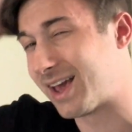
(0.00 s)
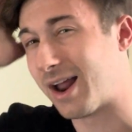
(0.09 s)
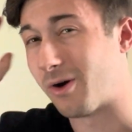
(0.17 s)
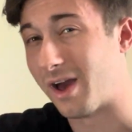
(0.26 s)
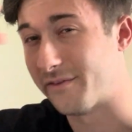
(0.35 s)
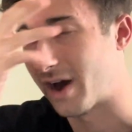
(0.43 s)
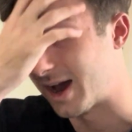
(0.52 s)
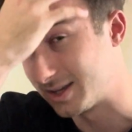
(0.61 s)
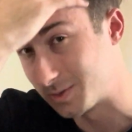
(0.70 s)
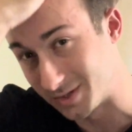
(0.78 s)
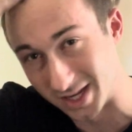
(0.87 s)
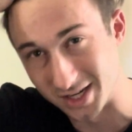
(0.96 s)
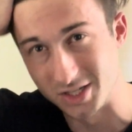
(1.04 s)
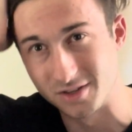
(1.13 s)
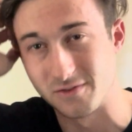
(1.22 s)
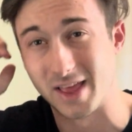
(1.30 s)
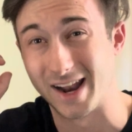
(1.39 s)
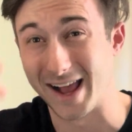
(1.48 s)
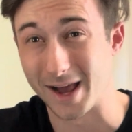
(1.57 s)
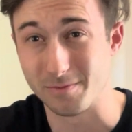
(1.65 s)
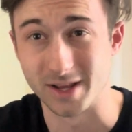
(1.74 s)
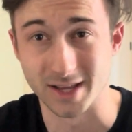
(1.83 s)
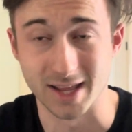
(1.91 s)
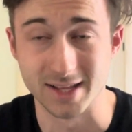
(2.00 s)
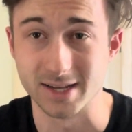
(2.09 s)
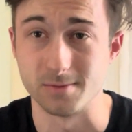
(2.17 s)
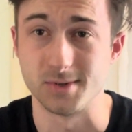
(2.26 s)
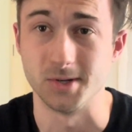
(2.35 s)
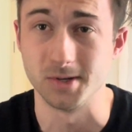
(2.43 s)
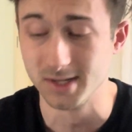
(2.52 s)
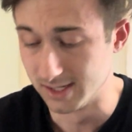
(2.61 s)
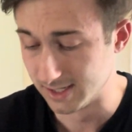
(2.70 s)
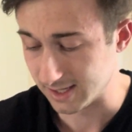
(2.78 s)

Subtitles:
I don't have high expectations for that happening anytime soon.